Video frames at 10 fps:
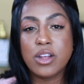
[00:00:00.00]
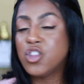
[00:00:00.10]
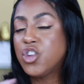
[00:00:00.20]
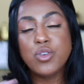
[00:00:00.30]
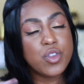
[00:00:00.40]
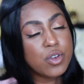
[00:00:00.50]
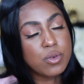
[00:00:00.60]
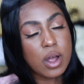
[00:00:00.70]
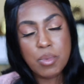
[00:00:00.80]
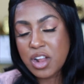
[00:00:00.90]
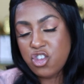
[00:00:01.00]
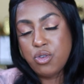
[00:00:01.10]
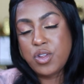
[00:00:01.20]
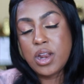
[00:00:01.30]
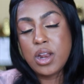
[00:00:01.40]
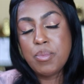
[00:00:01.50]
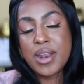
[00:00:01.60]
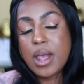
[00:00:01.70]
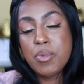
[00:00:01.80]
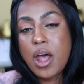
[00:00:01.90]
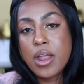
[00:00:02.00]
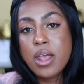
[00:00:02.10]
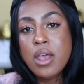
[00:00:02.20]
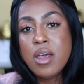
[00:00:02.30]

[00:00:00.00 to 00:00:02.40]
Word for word: It's too soon. I'm not choosing anybody. I'm not.